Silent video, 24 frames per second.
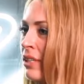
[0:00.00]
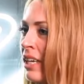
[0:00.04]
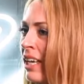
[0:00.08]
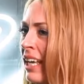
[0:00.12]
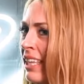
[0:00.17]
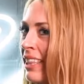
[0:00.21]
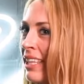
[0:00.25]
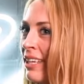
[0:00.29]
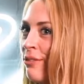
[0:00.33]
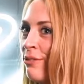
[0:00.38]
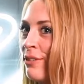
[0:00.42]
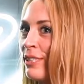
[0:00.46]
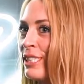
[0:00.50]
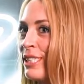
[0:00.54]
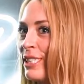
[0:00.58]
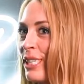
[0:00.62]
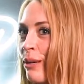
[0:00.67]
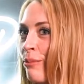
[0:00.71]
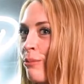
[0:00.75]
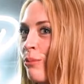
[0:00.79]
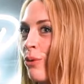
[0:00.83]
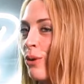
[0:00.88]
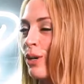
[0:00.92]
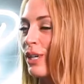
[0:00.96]
I think Rich
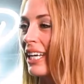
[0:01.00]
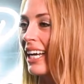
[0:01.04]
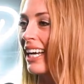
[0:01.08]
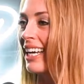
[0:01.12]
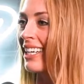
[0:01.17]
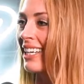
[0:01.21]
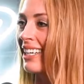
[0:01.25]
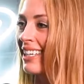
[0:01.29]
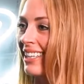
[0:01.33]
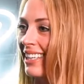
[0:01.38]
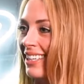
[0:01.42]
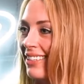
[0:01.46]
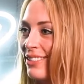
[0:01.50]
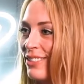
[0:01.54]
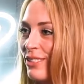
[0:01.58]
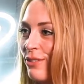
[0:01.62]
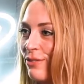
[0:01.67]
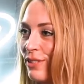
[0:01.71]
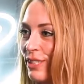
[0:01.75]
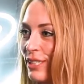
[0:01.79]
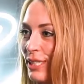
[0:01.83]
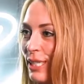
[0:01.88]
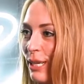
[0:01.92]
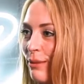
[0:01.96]
Dad Poor Dad. That was the
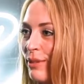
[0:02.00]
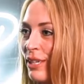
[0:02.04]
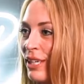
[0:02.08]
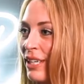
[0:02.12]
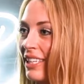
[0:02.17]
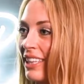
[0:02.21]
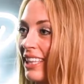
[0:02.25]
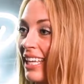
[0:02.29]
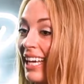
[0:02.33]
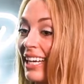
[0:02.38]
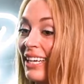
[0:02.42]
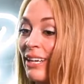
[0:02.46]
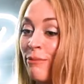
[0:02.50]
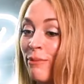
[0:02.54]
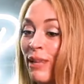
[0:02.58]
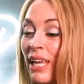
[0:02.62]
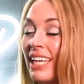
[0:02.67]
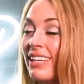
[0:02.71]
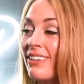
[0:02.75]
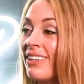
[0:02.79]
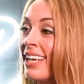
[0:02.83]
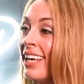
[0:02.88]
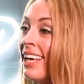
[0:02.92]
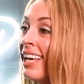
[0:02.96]
first time I heard that. And I'm
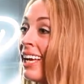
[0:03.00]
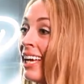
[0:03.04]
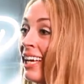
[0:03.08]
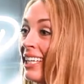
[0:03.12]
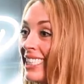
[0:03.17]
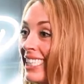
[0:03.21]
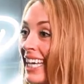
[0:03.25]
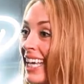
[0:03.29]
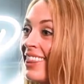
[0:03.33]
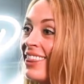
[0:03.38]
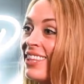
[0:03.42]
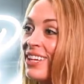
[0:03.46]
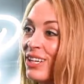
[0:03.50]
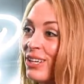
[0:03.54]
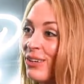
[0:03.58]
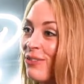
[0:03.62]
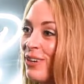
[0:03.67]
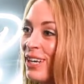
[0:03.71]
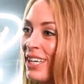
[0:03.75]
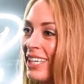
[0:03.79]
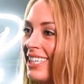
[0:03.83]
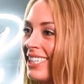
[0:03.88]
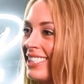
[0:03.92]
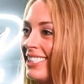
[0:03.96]
like,
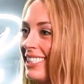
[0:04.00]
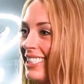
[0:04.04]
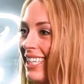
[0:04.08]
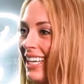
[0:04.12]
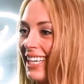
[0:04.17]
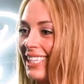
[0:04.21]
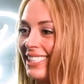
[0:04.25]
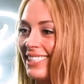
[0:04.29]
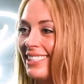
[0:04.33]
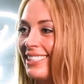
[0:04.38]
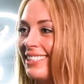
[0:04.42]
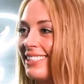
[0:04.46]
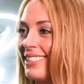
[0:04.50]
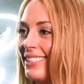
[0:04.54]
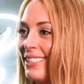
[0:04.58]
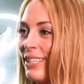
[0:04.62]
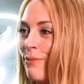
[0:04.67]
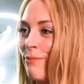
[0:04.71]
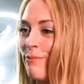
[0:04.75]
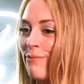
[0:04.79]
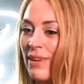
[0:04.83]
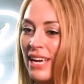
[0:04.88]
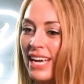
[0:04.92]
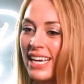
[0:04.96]
1031 exchange, this is
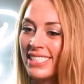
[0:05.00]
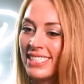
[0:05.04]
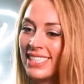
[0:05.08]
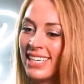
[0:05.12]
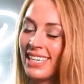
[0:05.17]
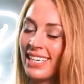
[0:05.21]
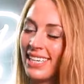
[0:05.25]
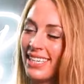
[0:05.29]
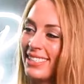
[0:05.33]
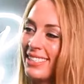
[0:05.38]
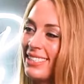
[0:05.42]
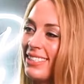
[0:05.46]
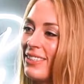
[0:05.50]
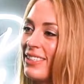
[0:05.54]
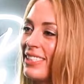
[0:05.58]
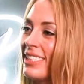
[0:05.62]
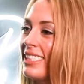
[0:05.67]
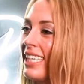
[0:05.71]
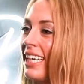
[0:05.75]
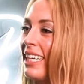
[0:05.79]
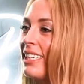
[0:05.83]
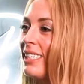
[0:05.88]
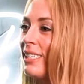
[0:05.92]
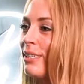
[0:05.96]
amazing. I was so
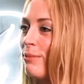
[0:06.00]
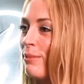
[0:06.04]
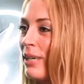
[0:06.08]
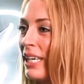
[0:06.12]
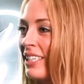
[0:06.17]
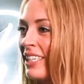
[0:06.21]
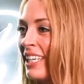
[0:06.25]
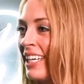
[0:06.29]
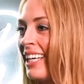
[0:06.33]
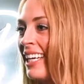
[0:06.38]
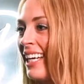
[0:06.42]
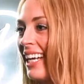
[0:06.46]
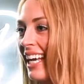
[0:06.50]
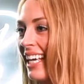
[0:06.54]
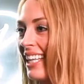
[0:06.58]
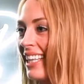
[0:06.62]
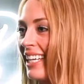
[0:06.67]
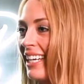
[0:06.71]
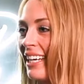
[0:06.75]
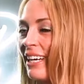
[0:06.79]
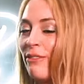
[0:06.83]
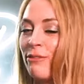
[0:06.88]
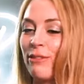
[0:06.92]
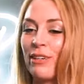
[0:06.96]
excited about it. And
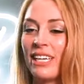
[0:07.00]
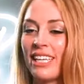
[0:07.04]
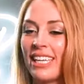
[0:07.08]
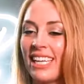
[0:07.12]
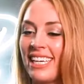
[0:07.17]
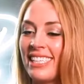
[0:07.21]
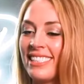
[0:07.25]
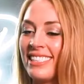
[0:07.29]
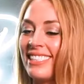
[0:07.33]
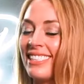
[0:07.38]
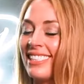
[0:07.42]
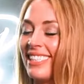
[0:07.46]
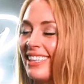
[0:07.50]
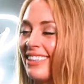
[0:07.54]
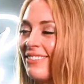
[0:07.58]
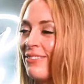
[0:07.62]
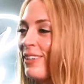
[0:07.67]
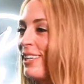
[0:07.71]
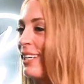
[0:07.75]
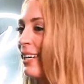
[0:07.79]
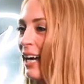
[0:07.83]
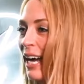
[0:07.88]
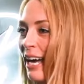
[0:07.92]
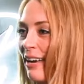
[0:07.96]
then I realized
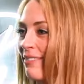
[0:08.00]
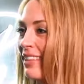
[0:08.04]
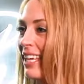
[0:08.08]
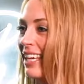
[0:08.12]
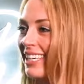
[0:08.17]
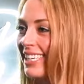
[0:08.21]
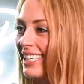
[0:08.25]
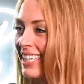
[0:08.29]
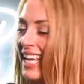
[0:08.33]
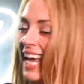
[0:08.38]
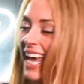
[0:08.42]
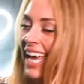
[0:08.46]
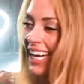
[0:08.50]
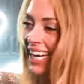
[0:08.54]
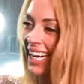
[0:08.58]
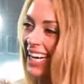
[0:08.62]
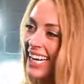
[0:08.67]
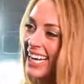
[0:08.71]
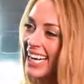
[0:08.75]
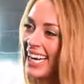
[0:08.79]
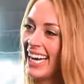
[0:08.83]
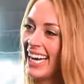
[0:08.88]
we don't have do that it. in Canada.